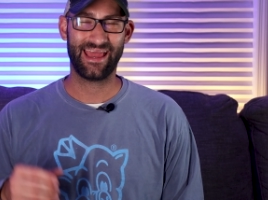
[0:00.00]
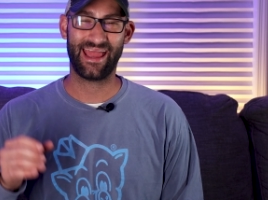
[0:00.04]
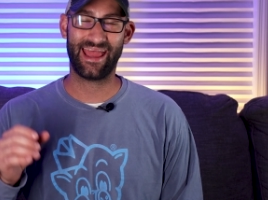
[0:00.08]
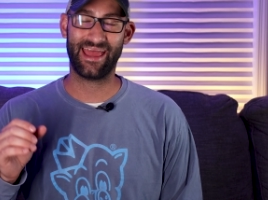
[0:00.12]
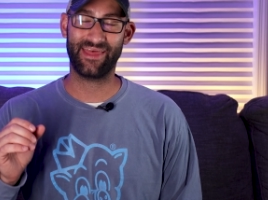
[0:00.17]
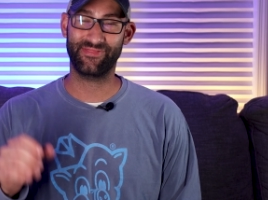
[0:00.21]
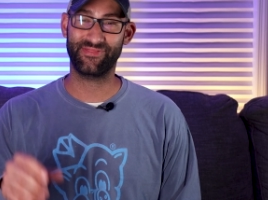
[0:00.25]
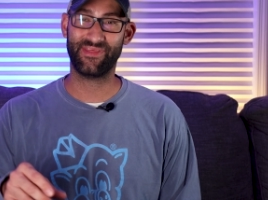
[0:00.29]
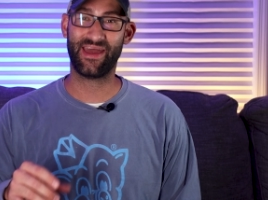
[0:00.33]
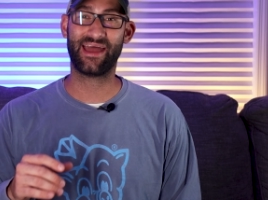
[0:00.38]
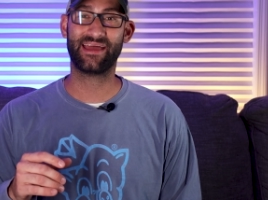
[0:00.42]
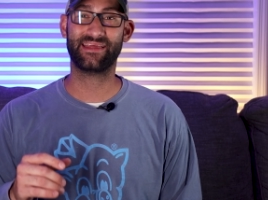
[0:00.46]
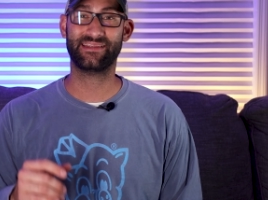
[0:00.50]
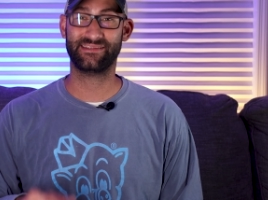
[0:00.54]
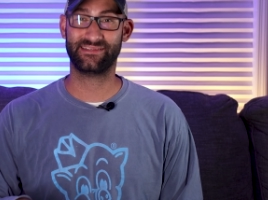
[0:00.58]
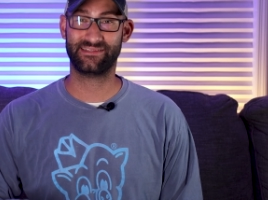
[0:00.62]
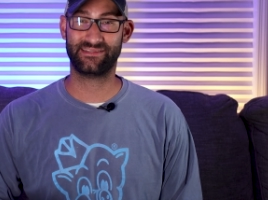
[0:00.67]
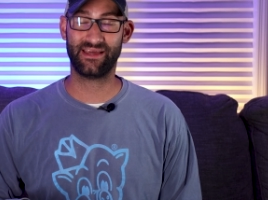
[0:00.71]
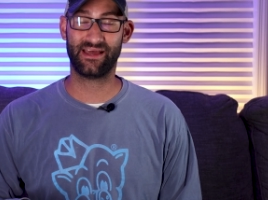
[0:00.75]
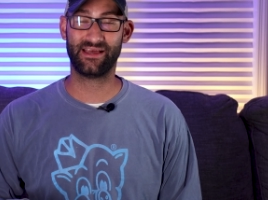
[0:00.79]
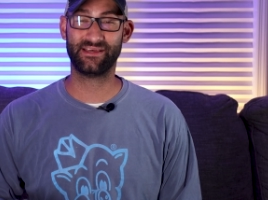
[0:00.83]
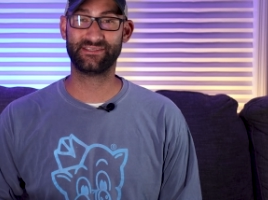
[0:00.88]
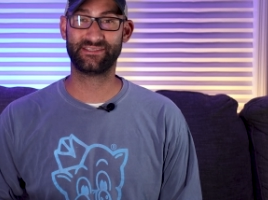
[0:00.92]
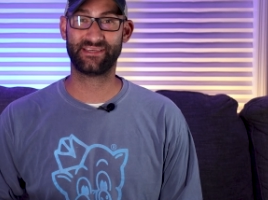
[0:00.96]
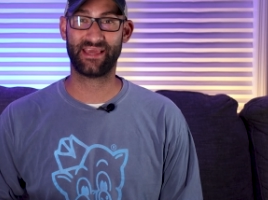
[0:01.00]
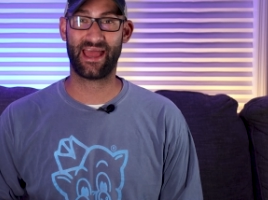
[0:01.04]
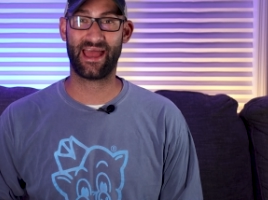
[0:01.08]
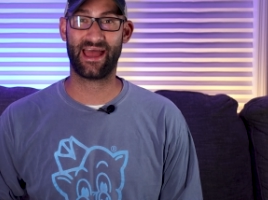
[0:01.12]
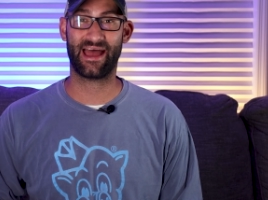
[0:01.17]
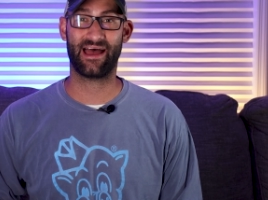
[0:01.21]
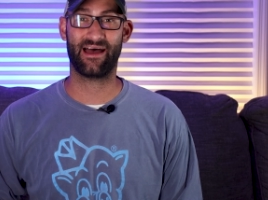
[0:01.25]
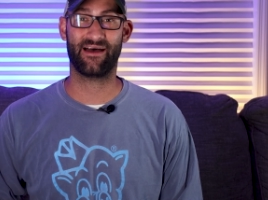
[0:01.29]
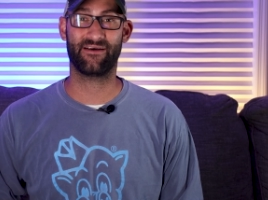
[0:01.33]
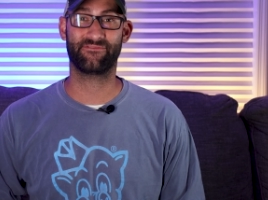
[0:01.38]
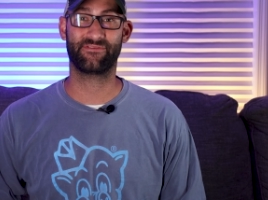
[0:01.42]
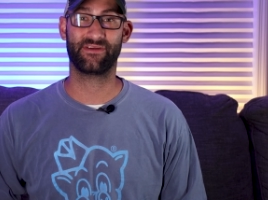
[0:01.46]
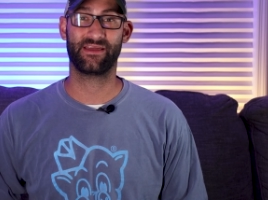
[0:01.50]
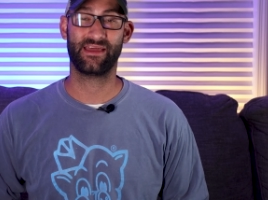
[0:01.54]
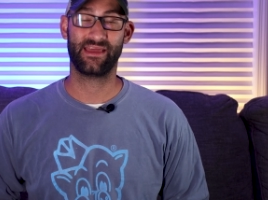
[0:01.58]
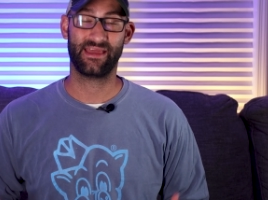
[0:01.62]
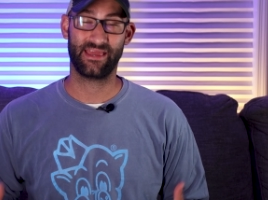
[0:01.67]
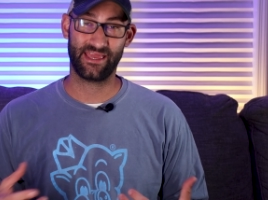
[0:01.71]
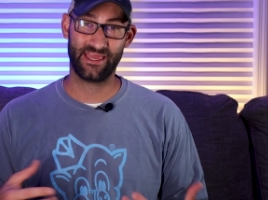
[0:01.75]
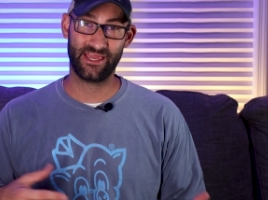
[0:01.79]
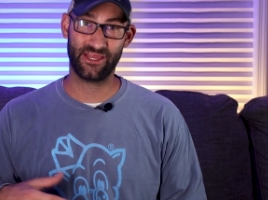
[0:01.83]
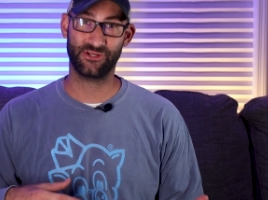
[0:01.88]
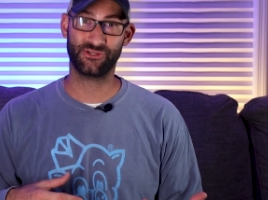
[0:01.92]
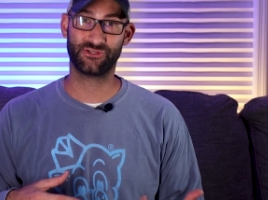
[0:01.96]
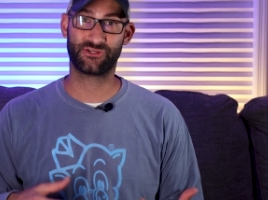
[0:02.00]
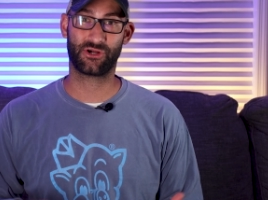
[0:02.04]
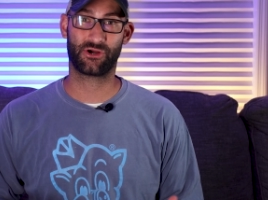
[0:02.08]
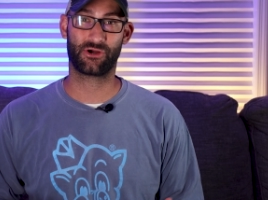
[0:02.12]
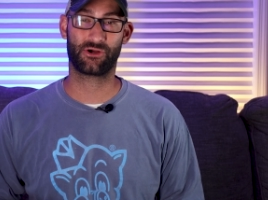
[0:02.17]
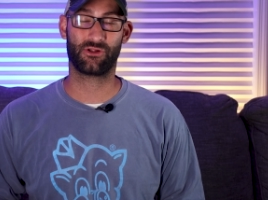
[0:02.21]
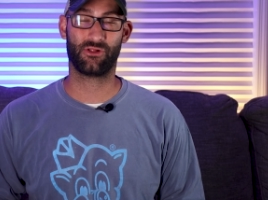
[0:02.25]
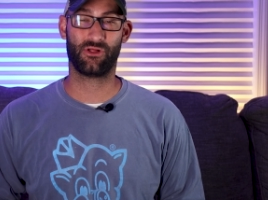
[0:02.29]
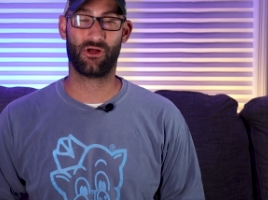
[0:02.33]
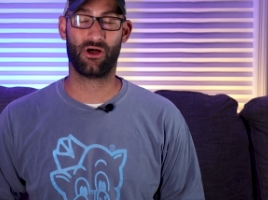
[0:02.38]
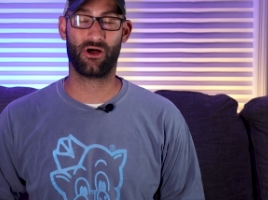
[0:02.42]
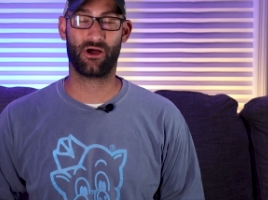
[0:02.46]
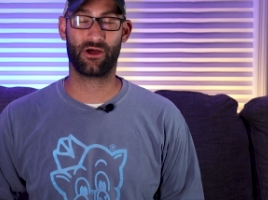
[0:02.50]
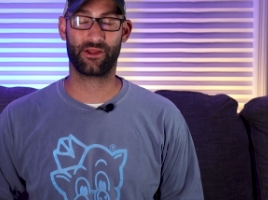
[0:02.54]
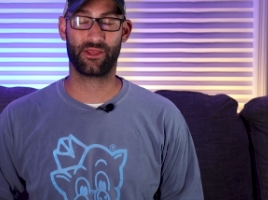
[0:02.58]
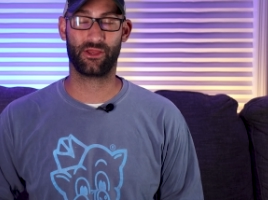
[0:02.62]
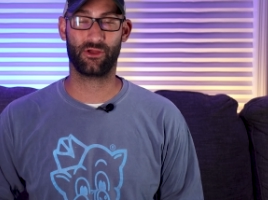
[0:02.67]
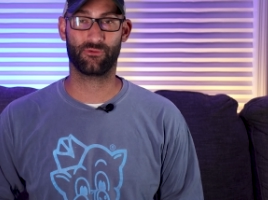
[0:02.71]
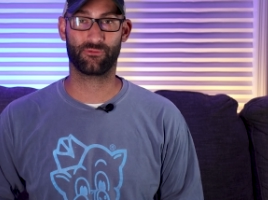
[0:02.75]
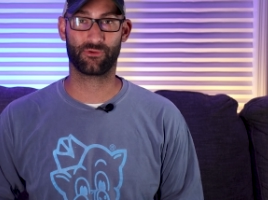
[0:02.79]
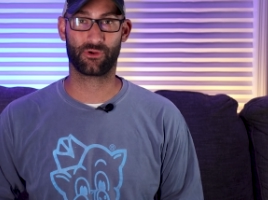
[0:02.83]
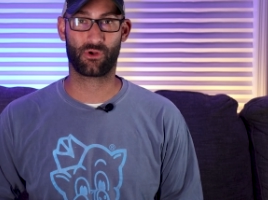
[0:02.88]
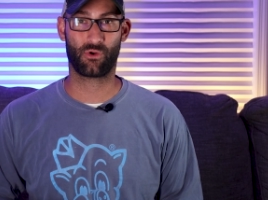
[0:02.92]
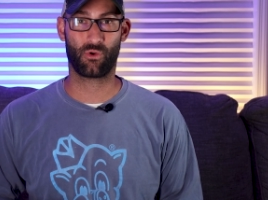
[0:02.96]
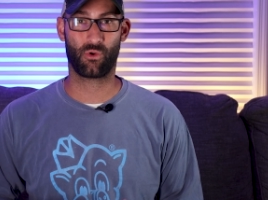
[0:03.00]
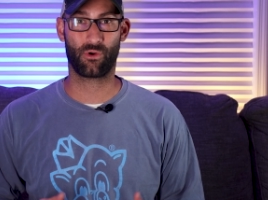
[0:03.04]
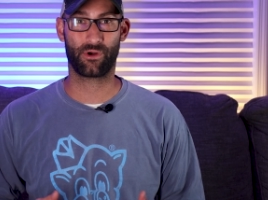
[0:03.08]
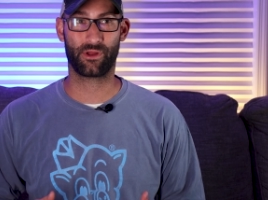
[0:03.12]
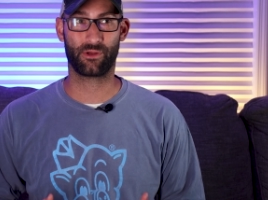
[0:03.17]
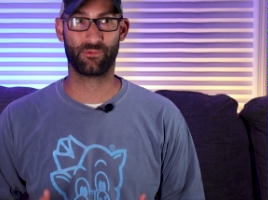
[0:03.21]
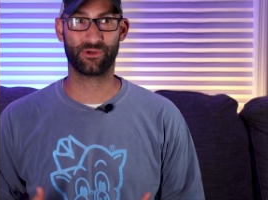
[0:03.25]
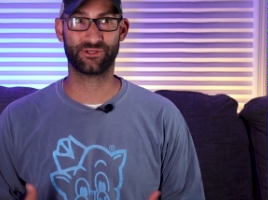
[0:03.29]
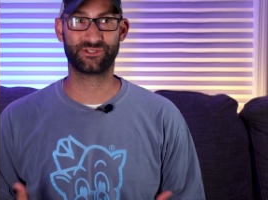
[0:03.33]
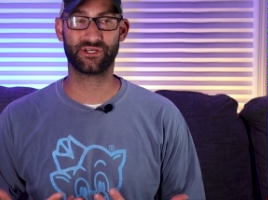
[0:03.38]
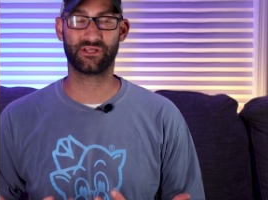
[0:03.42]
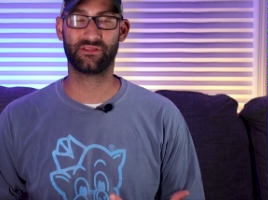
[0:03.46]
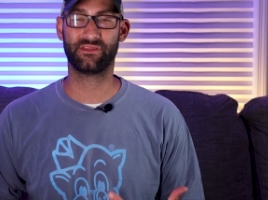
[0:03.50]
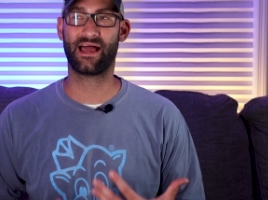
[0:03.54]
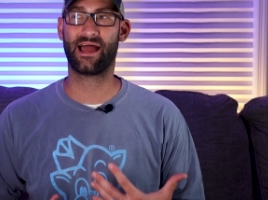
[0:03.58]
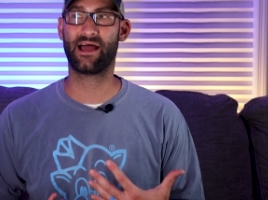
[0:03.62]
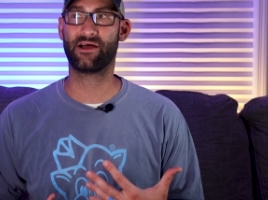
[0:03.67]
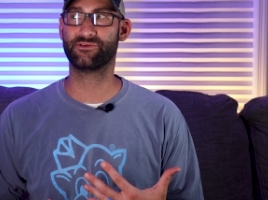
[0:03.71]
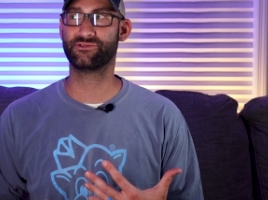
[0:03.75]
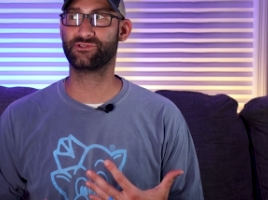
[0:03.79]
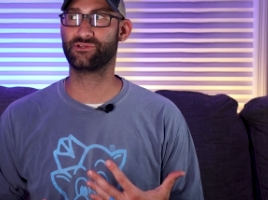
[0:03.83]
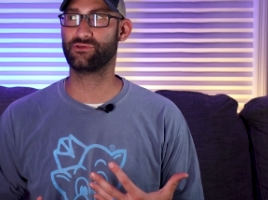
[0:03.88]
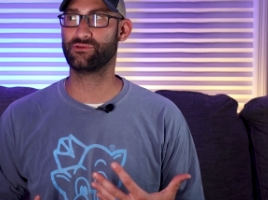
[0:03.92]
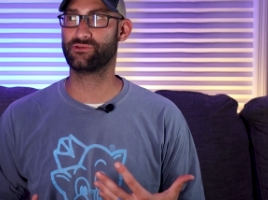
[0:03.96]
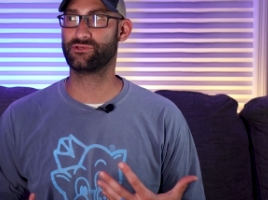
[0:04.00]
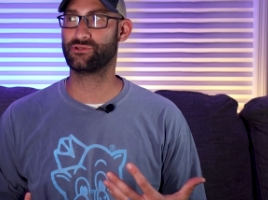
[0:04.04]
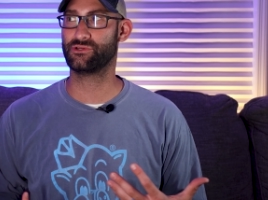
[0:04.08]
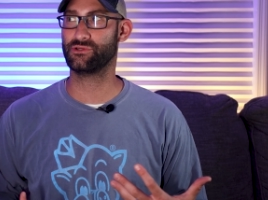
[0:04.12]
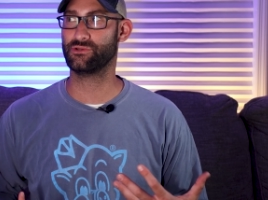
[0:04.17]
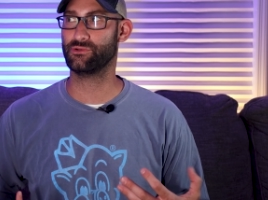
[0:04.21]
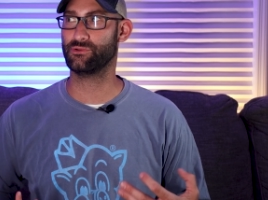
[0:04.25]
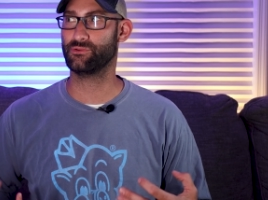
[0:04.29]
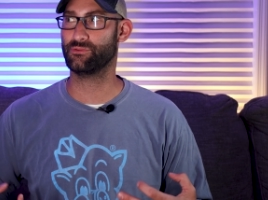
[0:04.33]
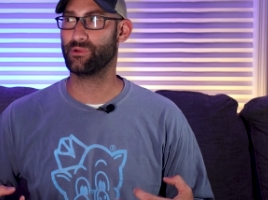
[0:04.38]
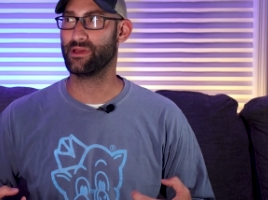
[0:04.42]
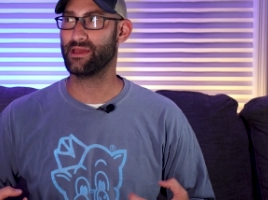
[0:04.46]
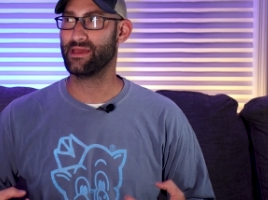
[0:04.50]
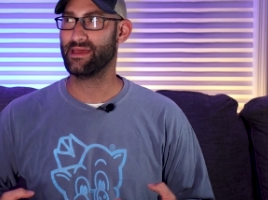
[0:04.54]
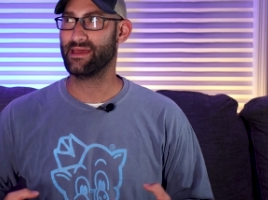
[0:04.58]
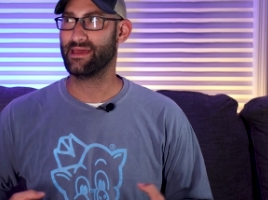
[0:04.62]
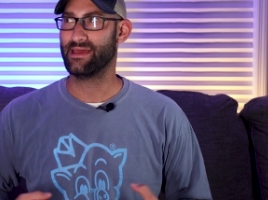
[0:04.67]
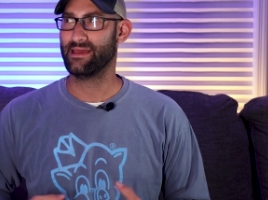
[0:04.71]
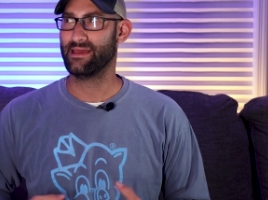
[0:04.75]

And that does have internal audio recording, which allows you to